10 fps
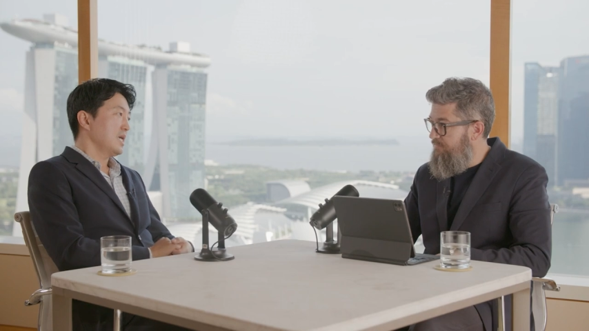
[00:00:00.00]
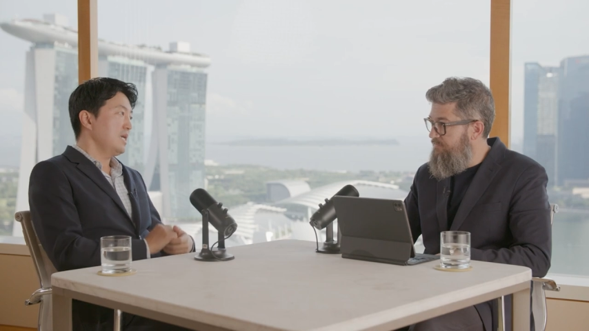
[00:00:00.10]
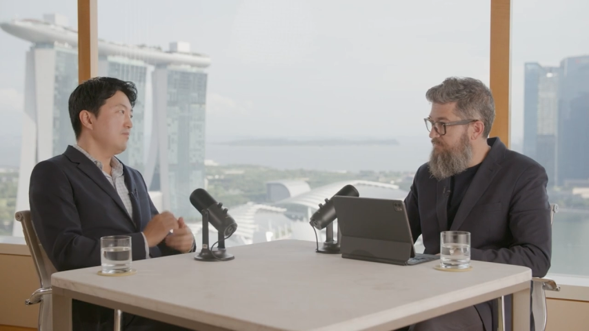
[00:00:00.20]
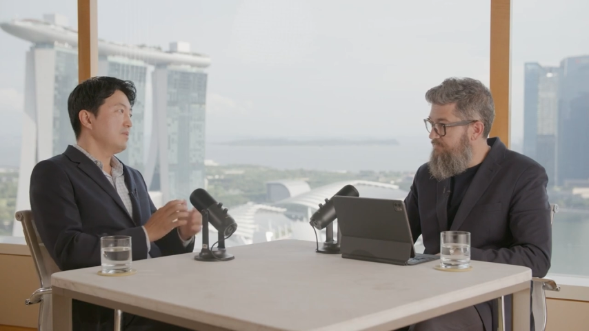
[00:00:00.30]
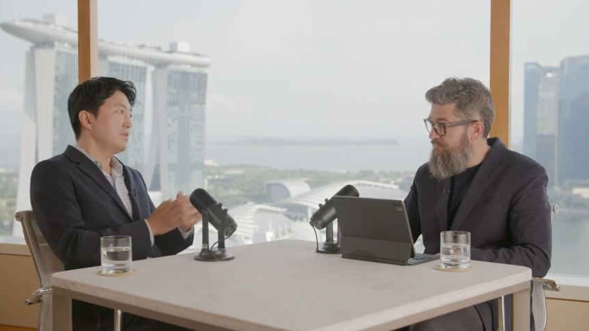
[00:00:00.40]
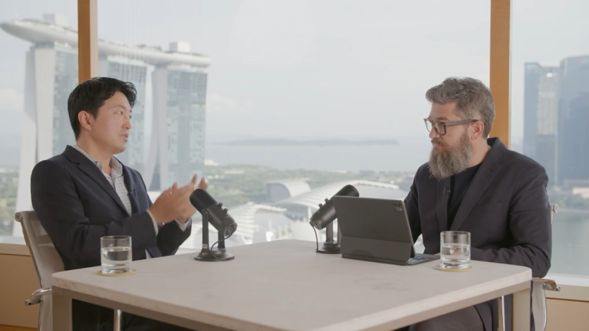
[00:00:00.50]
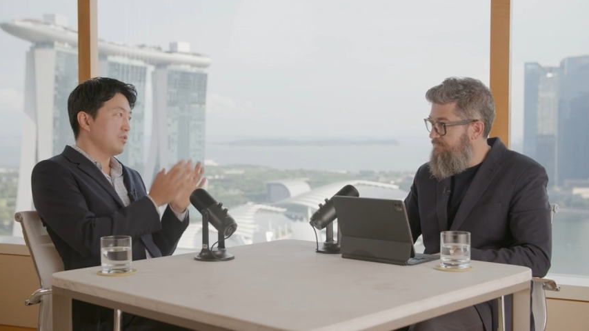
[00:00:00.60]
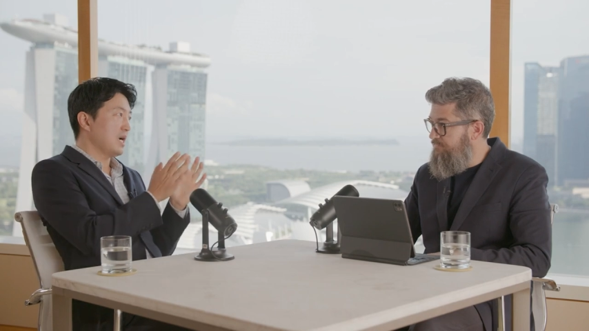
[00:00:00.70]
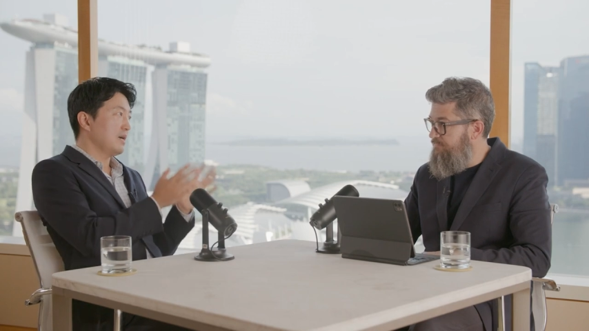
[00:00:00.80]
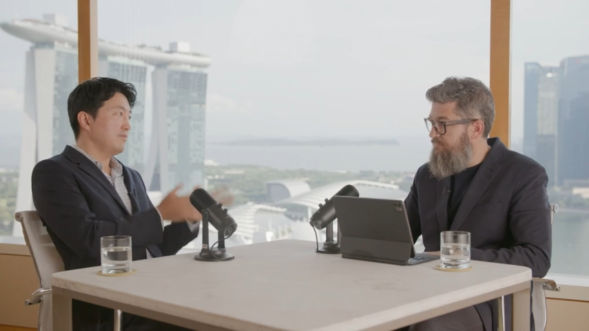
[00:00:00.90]
Speaker 1: even the
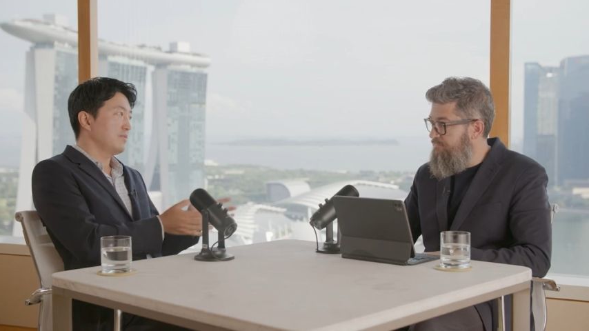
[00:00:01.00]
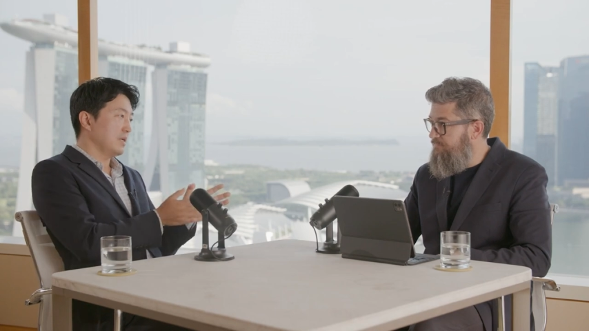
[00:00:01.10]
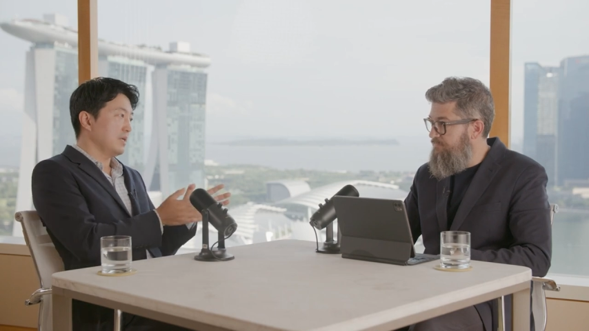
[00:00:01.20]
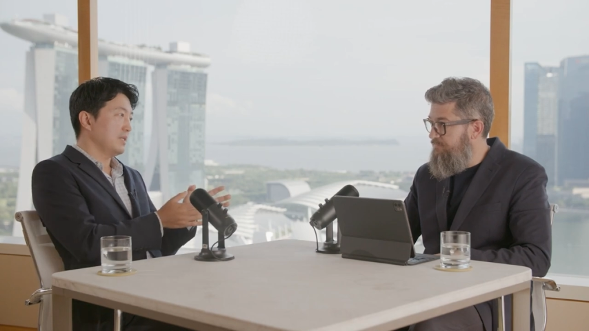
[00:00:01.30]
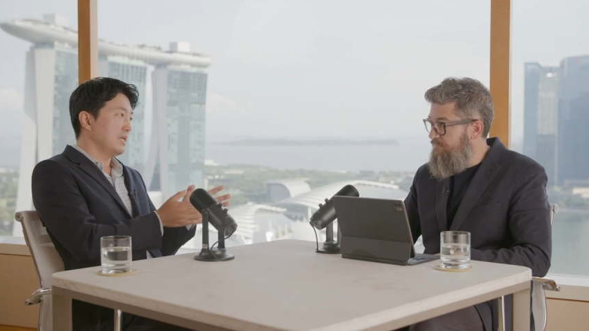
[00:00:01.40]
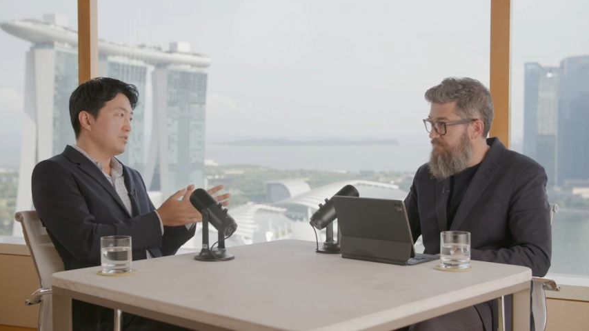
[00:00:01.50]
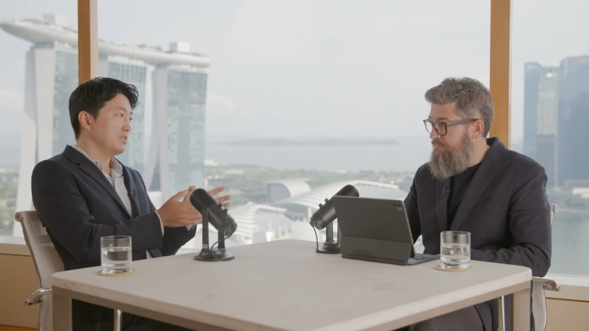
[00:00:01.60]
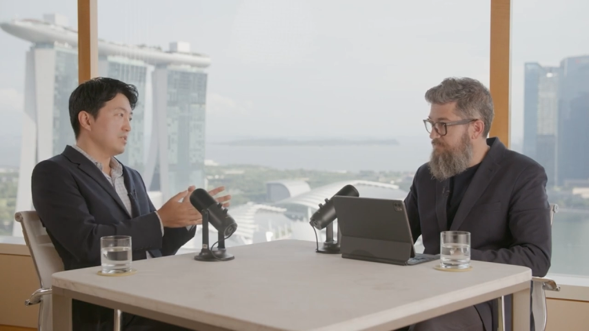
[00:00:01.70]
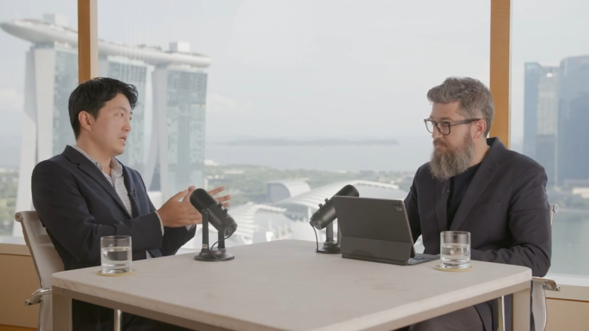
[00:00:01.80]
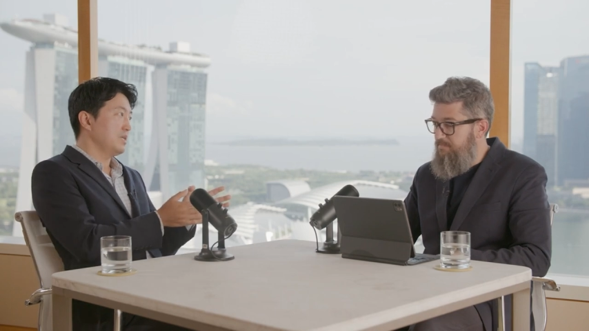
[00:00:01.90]
draft uh,
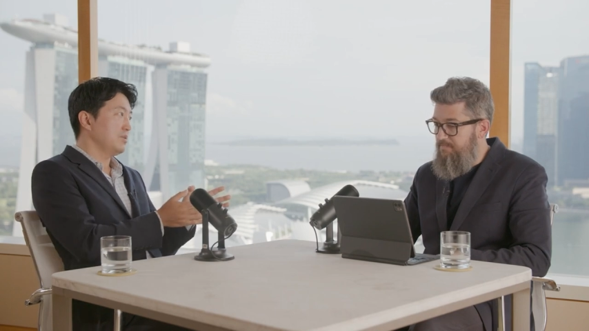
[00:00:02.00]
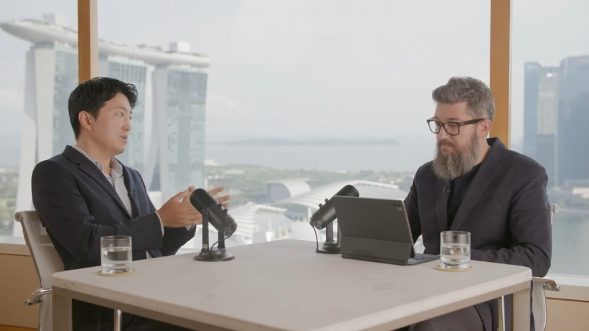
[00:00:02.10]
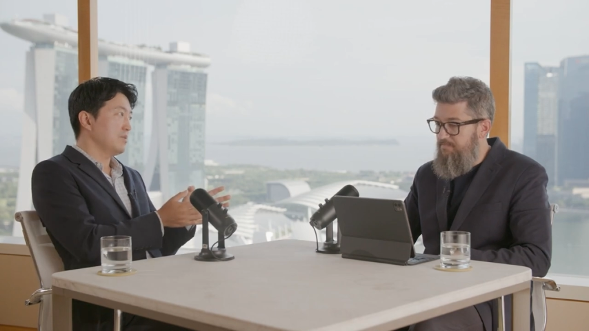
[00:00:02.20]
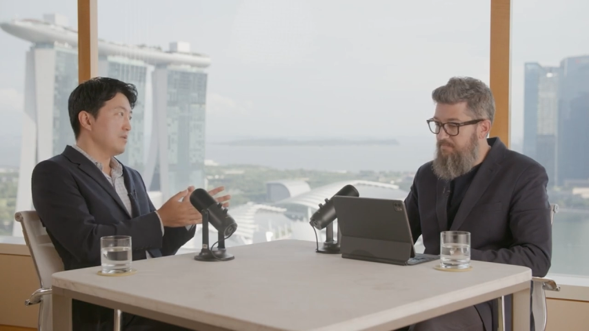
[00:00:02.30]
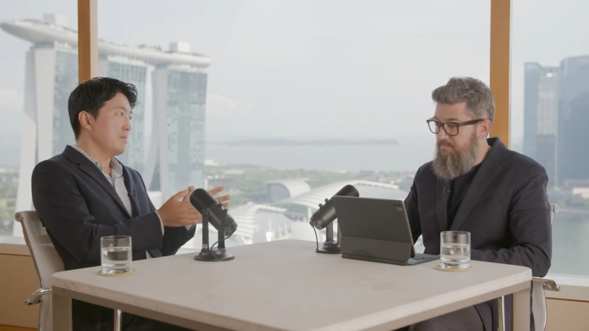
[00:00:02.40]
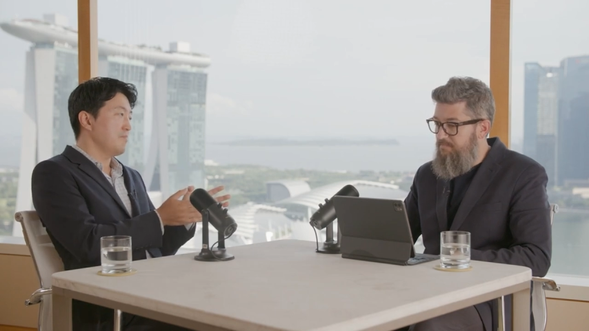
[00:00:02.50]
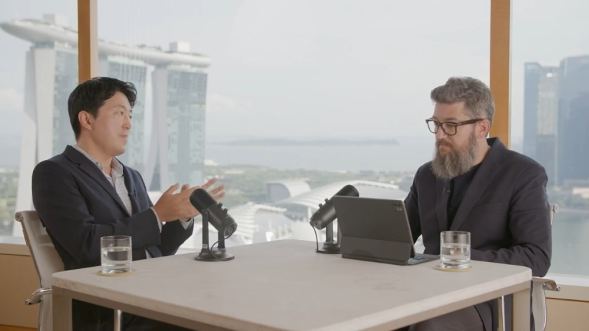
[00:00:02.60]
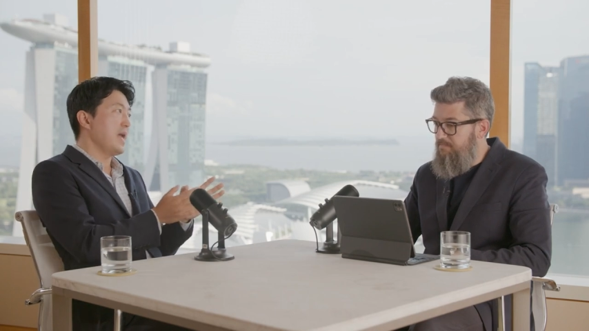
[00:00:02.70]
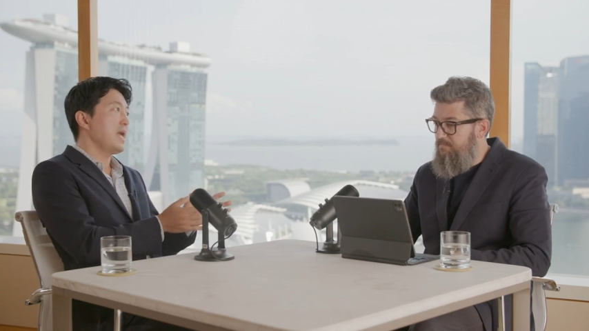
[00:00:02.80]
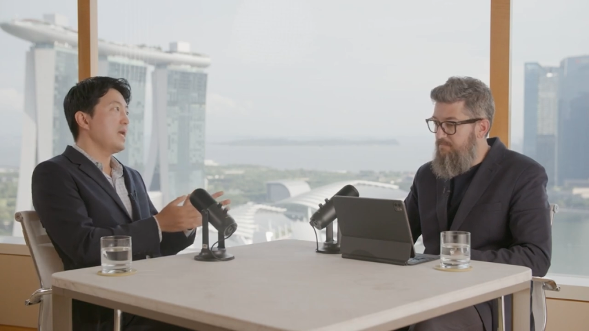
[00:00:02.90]
legislation
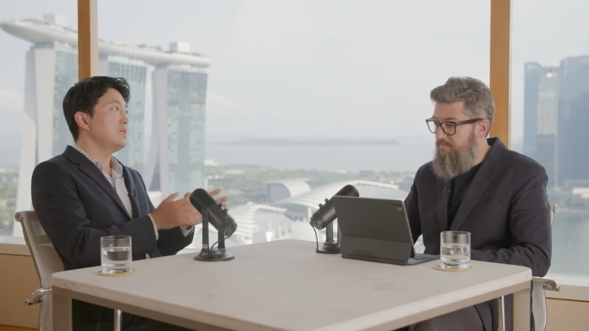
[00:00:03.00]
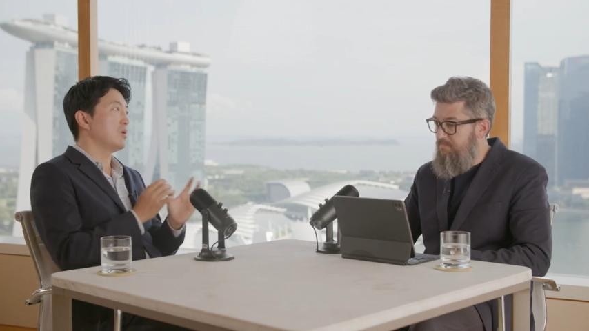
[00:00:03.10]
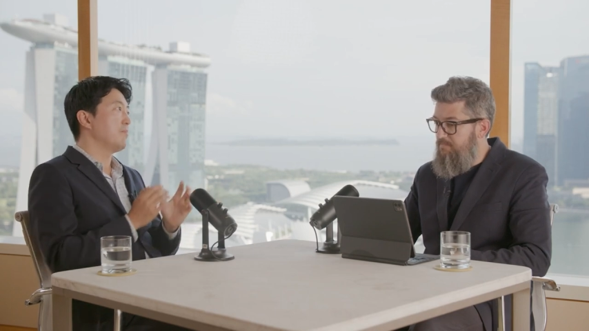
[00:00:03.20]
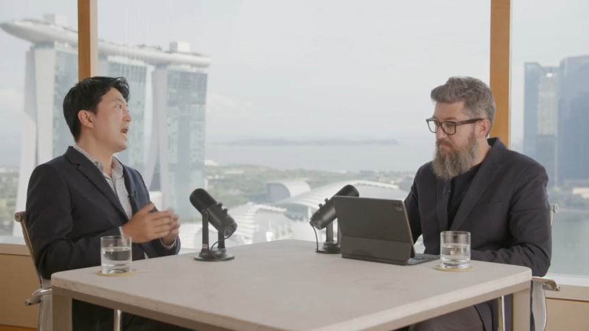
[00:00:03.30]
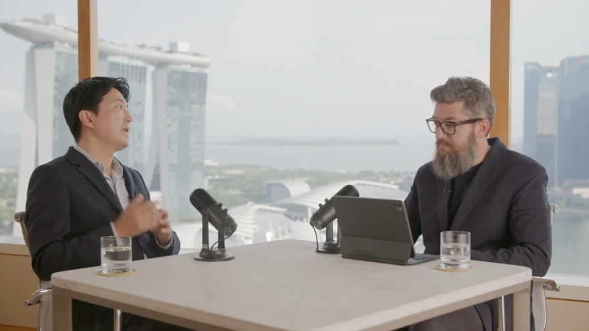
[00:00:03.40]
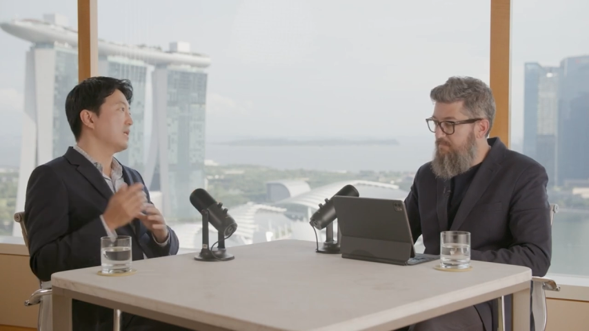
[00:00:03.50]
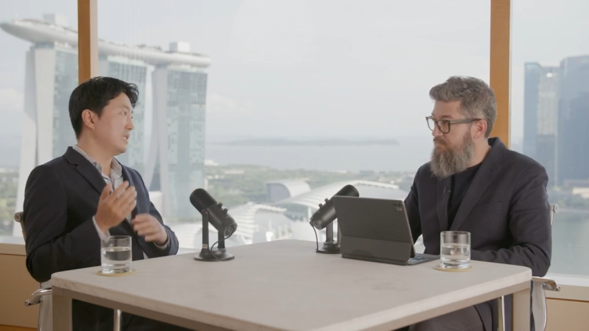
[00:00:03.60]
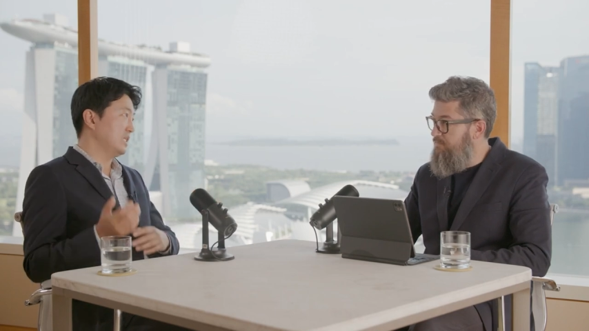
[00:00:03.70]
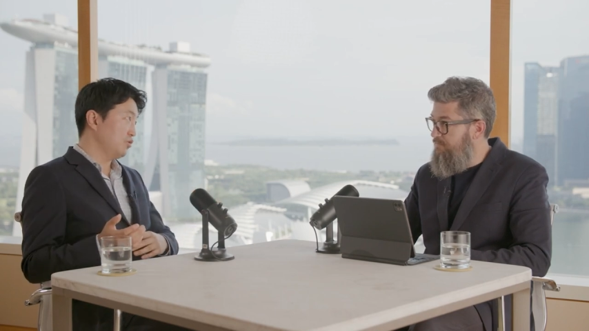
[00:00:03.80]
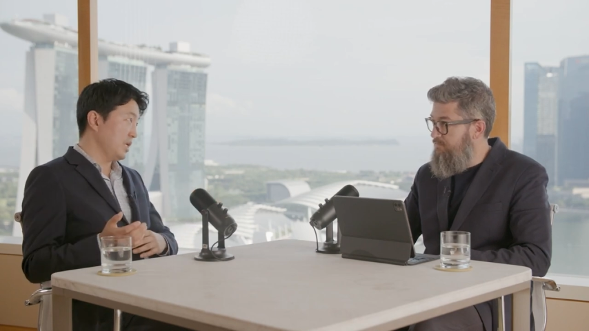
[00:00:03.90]
may
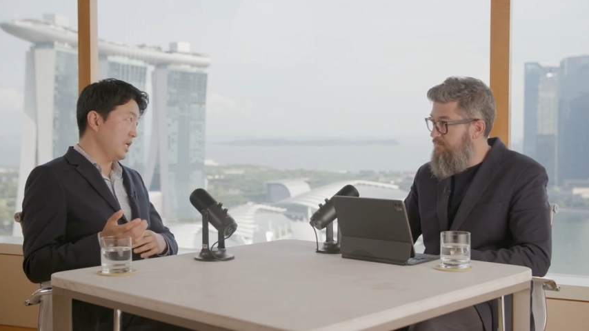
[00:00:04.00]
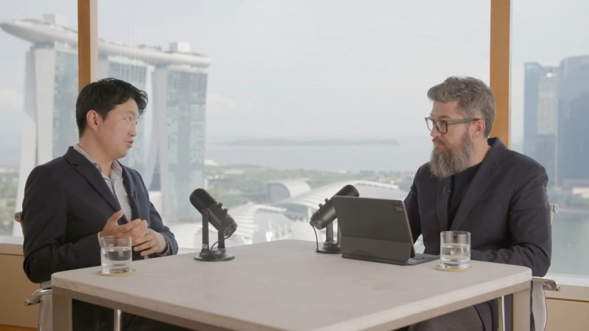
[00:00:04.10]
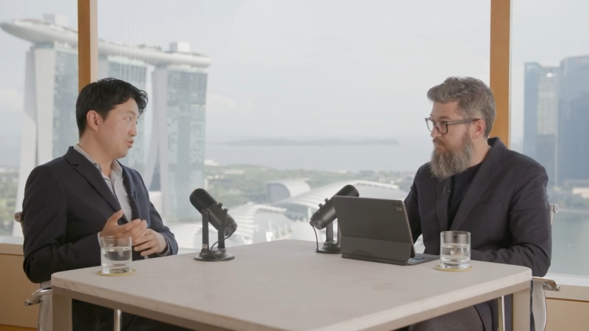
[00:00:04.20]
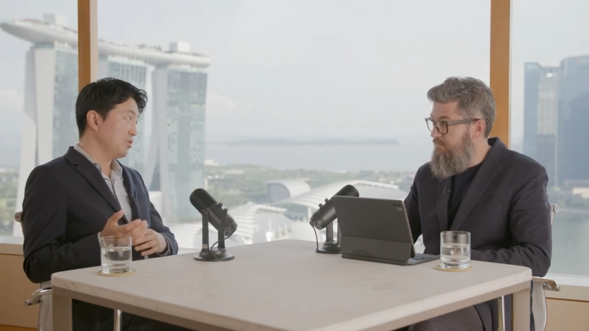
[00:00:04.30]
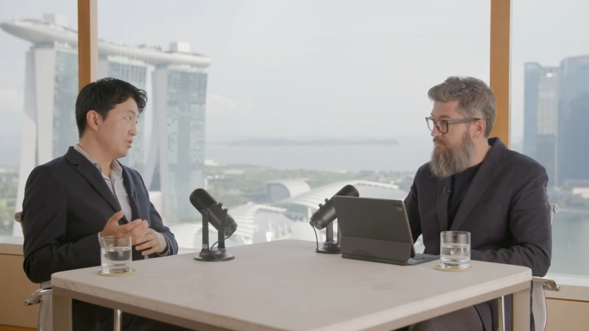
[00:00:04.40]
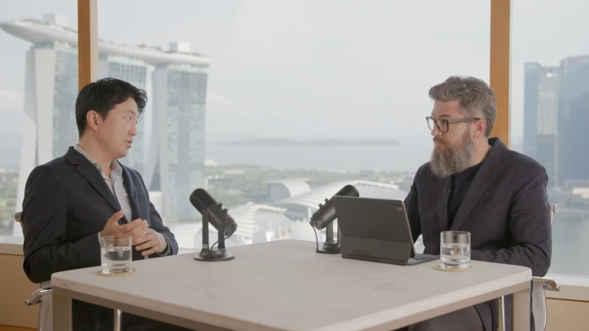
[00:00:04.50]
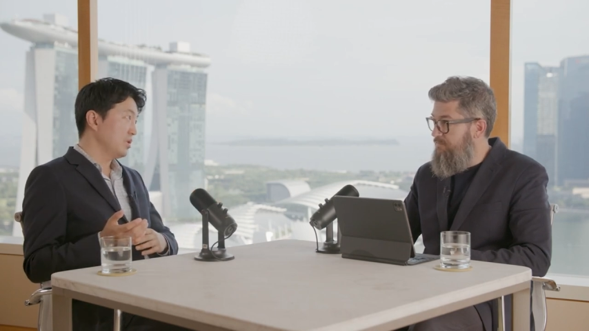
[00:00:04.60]
dramatically change